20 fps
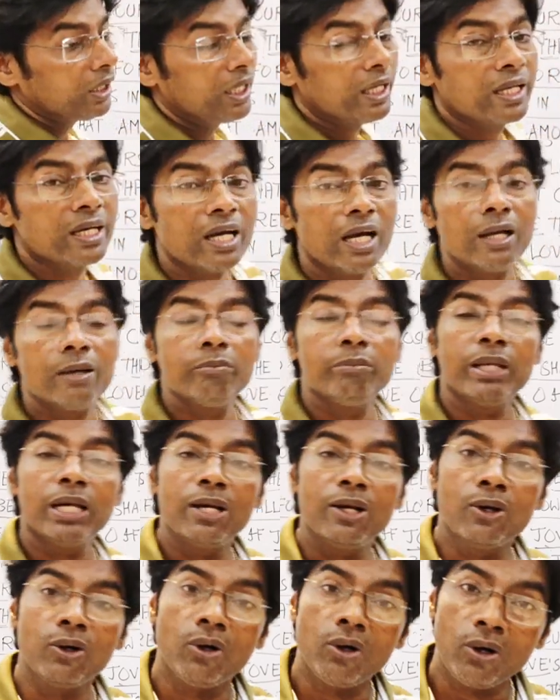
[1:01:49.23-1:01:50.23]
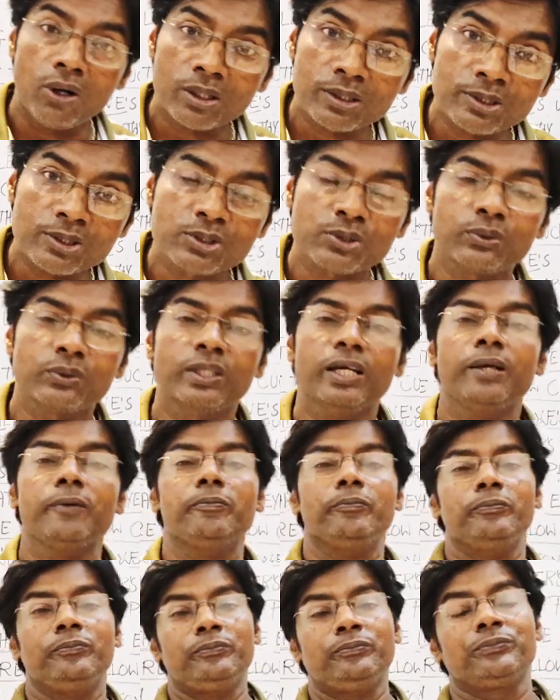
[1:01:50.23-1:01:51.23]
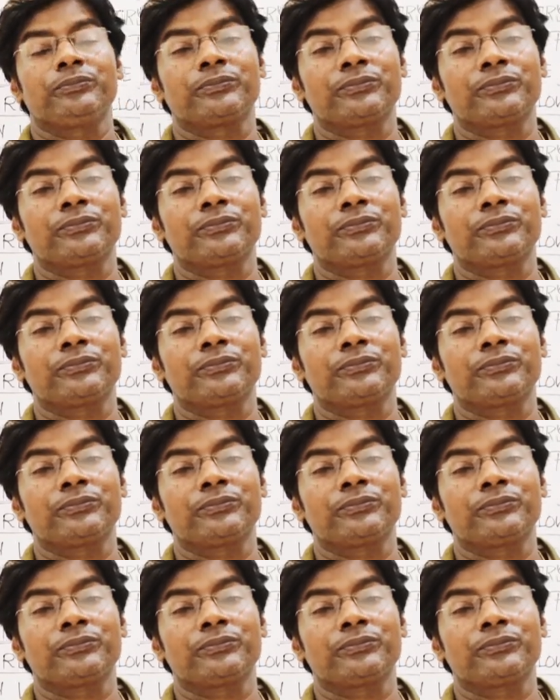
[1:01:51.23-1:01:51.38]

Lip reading: and I belong to them.